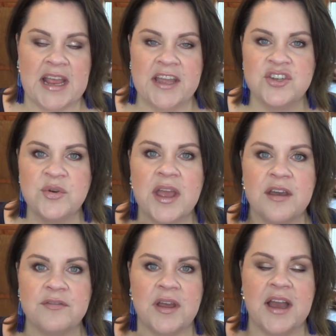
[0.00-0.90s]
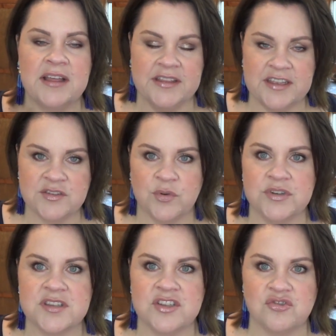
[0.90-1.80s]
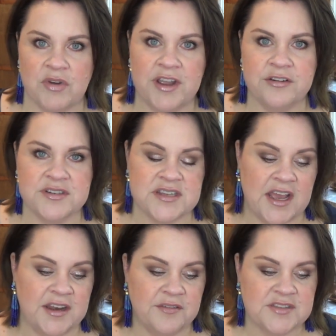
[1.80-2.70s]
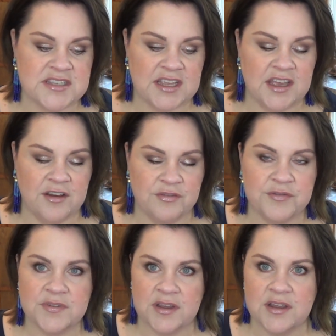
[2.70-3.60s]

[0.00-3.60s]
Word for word: I do have, I lean towards the drier side of, of,